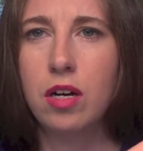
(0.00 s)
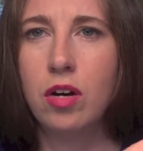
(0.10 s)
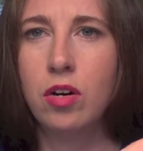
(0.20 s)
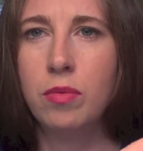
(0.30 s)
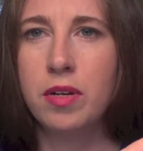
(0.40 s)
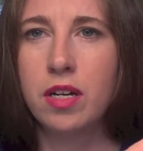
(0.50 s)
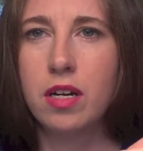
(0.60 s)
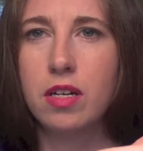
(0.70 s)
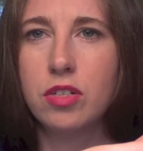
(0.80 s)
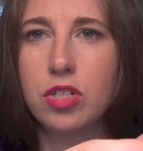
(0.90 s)
Oh my
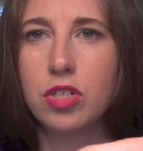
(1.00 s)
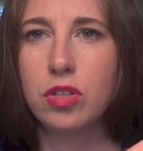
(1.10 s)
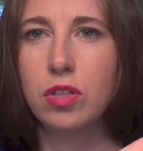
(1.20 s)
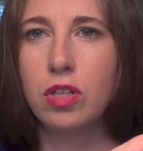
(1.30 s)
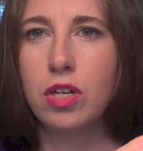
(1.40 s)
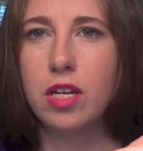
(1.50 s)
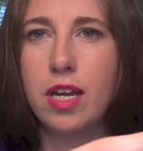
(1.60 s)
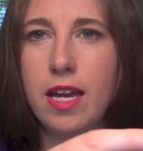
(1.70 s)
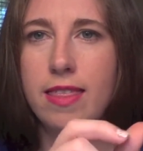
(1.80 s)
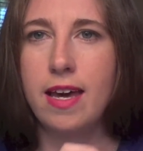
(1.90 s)
gosh, look
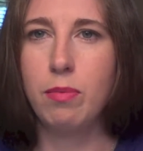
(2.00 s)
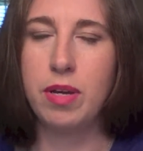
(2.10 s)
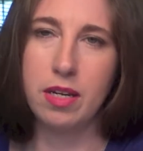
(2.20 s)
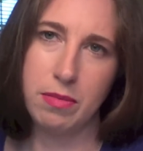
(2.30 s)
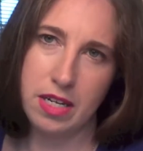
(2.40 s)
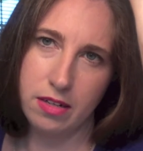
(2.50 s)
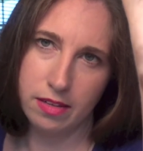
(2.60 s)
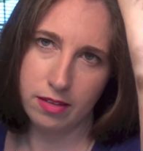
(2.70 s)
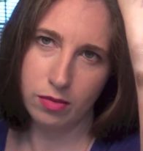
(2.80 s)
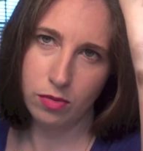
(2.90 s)
at that pigment.
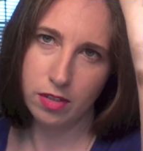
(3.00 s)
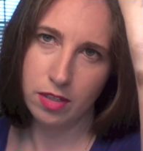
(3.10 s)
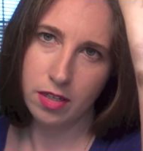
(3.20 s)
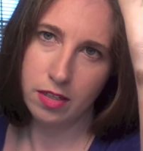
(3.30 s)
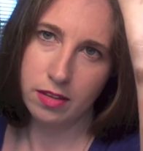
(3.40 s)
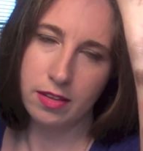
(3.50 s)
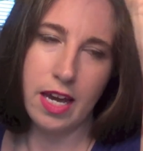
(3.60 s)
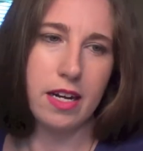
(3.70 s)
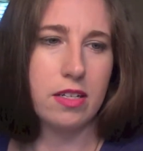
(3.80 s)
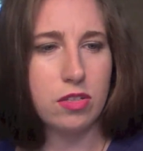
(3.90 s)

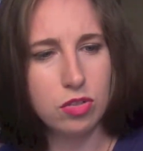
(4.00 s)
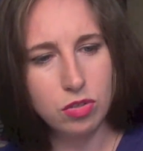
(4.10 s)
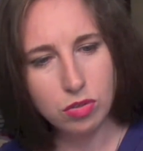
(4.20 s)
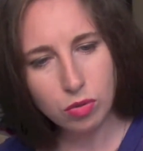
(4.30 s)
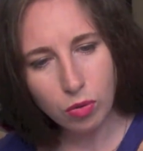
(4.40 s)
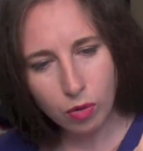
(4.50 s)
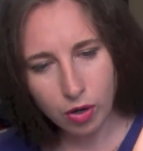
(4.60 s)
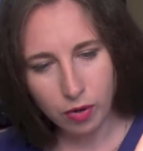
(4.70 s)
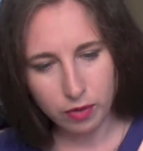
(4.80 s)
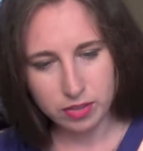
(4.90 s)
That is
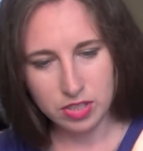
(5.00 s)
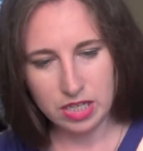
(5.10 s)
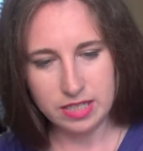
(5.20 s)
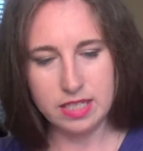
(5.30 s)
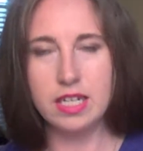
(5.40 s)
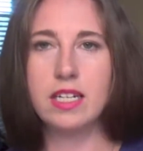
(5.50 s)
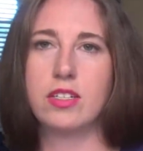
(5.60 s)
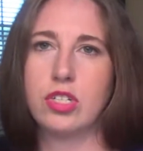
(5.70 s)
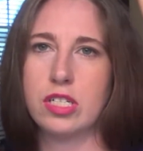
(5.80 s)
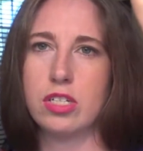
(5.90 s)
gorgeous, and it
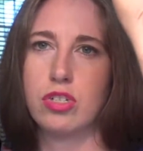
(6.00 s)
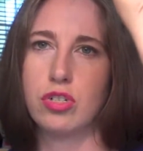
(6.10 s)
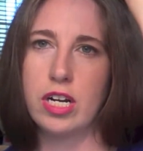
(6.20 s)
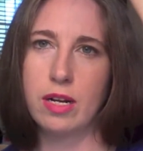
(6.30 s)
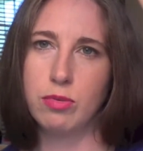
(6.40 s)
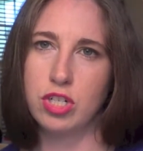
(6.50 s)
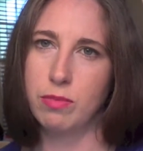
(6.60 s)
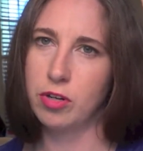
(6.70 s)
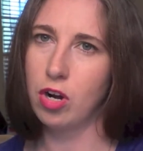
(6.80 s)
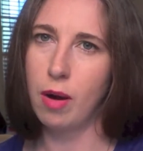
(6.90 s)
is just a straight up
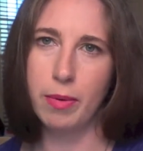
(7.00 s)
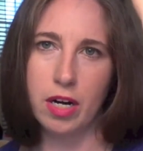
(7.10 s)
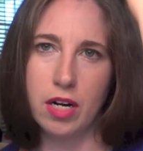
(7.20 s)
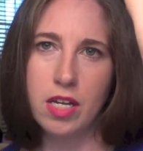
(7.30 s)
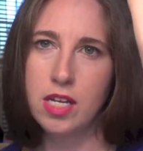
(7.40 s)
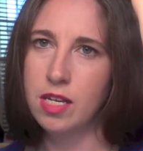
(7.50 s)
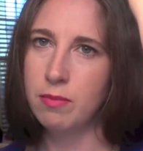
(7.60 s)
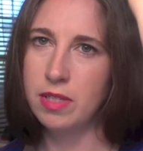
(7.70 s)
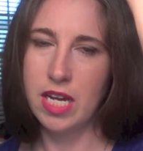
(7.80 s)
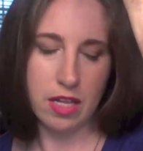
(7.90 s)
shimmer copper
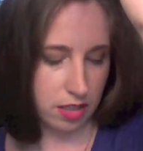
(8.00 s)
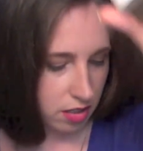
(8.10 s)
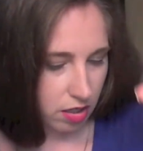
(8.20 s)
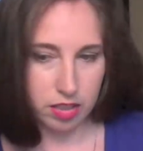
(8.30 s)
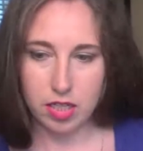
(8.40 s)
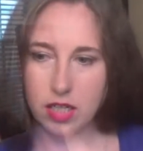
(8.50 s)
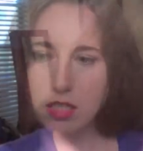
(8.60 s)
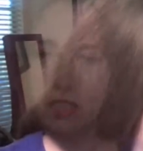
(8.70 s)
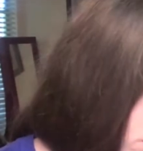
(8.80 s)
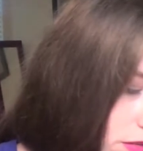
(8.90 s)
metallic color.
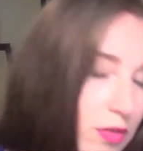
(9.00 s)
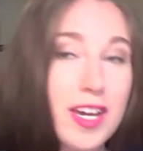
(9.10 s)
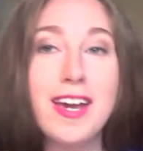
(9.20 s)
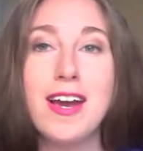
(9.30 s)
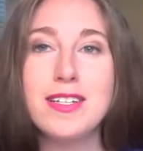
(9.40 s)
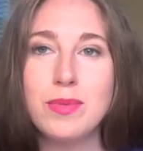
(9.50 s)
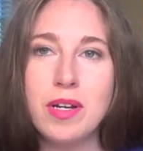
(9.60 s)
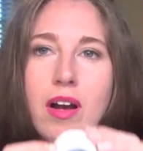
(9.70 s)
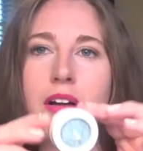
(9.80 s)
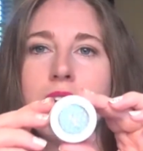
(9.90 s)
Okay guys, we
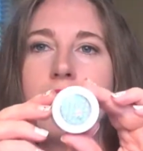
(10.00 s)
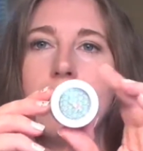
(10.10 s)
are on our